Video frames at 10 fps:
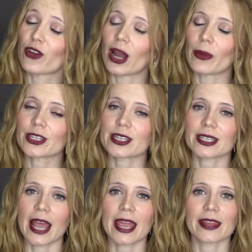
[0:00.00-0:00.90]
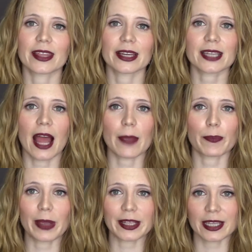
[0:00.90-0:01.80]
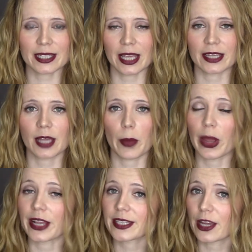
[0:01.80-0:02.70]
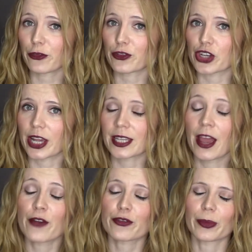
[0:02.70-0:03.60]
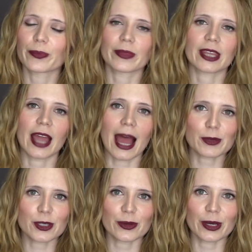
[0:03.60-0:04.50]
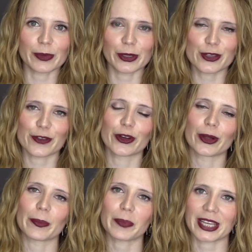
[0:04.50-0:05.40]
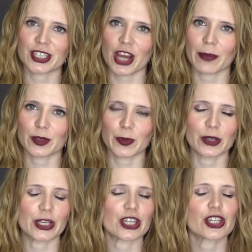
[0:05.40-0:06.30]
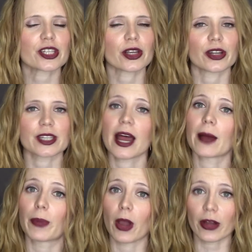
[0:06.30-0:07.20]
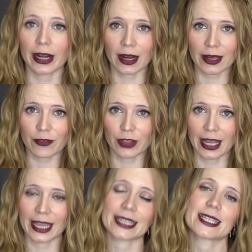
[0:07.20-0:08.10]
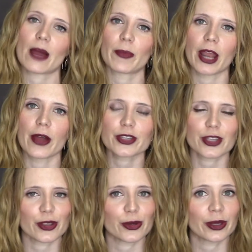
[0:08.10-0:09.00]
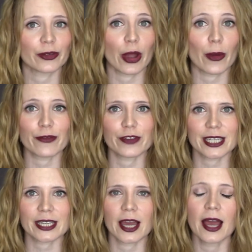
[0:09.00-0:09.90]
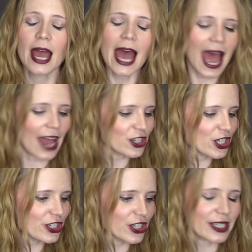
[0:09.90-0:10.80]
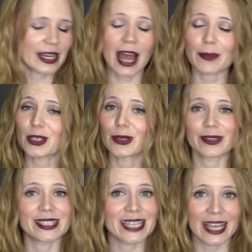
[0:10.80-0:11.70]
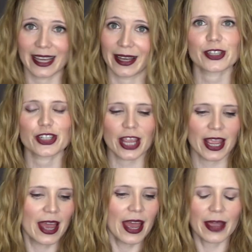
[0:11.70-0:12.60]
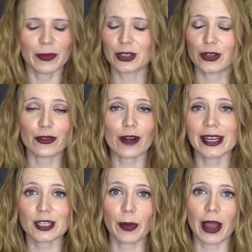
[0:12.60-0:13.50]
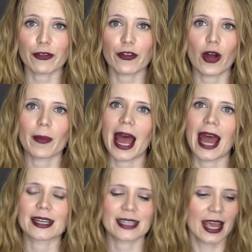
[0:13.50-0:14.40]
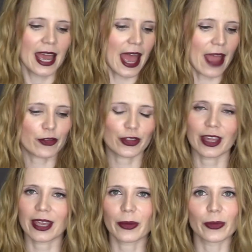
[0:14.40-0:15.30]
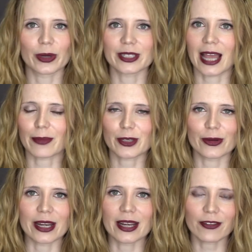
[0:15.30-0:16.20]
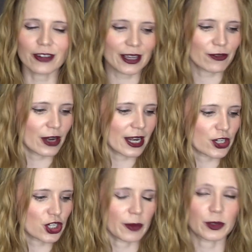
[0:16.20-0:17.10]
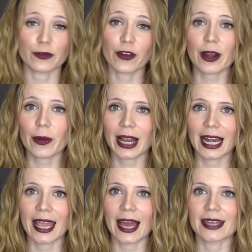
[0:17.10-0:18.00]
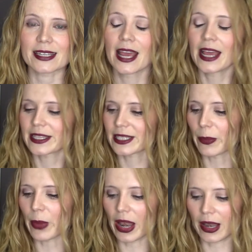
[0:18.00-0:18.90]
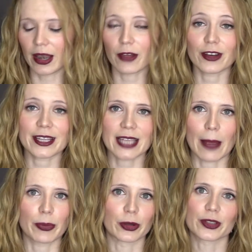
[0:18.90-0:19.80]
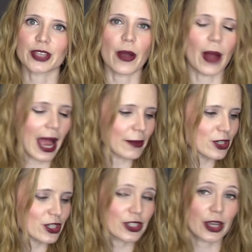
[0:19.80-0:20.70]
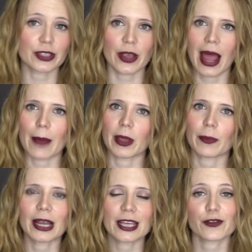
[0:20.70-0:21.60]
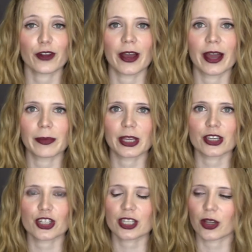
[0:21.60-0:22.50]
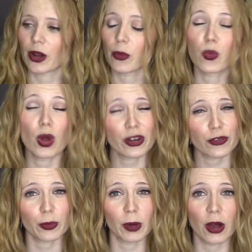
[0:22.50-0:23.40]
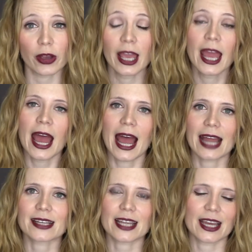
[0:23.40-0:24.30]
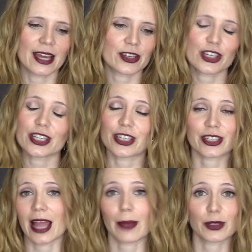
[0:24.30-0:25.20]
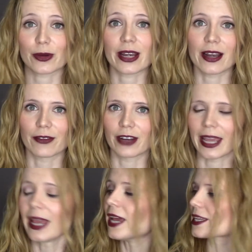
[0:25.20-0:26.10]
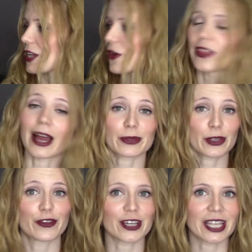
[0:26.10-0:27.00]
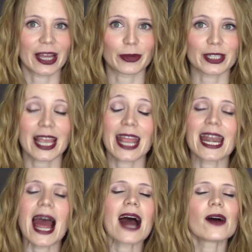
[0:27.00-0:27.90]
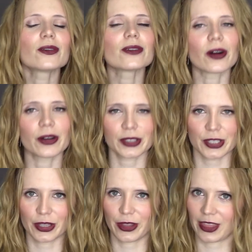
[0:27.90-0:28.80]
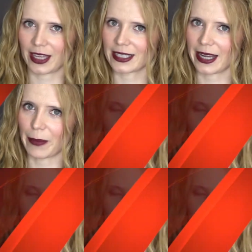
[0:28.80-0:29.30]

all, I wanted to say that I picked these things up in Selfridges from the absolutely beautiful Mixed Gems Beauty. She's got a blog and I'll leave the link down below so that you can go and visit her. And she's just an absolute dear. She was great to buy from and everything was absolutely lovely, really shipped very quickly and some lovely samples. So I'm just so, so happy. Please follow her because she's got a wonderful blog and uh, she's just absolutely lovely. So that was the first thing I want to say. Now onto the things that I